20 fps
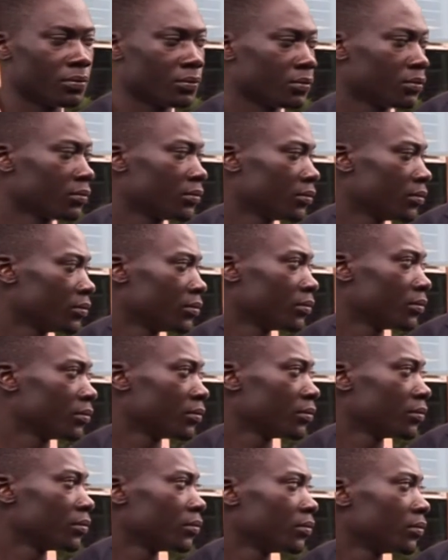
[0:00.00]

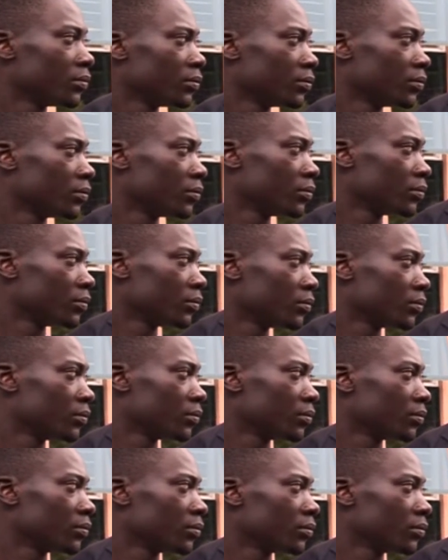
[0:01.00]

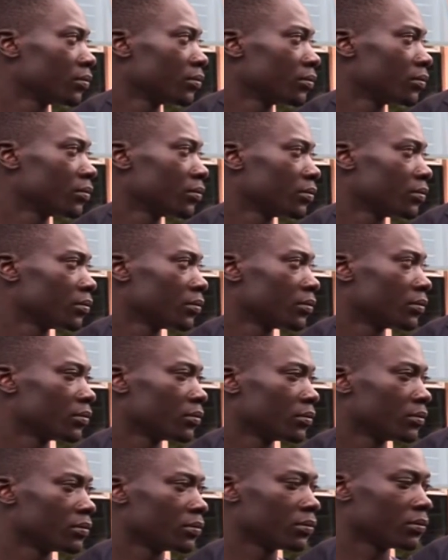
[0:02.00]

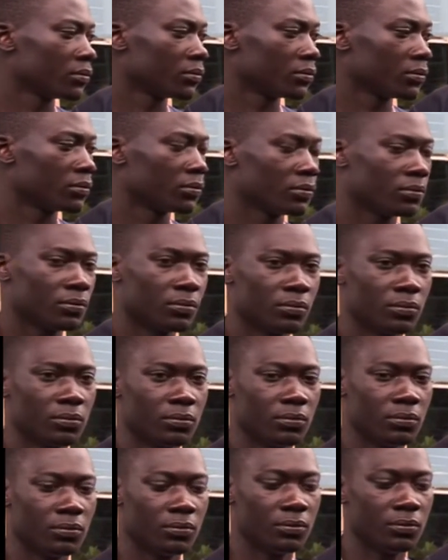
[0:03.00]

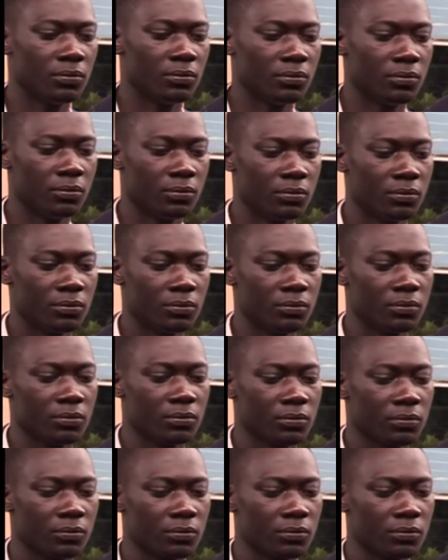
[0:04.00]
The person shown says nothing.